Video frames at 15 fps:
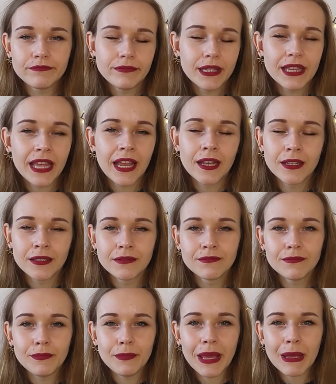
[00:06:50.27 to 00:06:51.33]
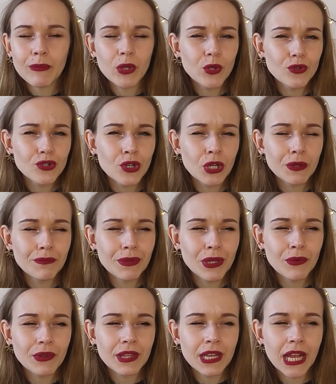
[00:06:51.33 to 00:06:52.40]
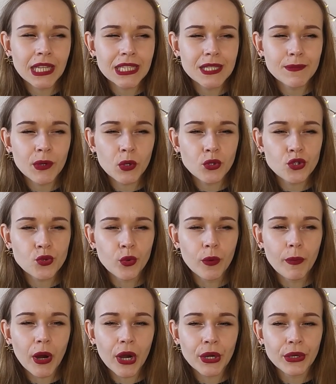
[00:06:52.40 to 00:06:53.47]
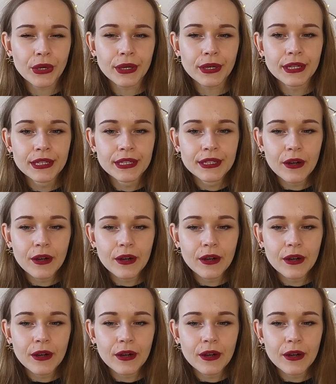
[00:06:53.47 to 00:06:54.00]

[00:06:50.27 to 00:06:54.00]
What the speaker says: but then maybe you shouldn't be with an unspiritual partner,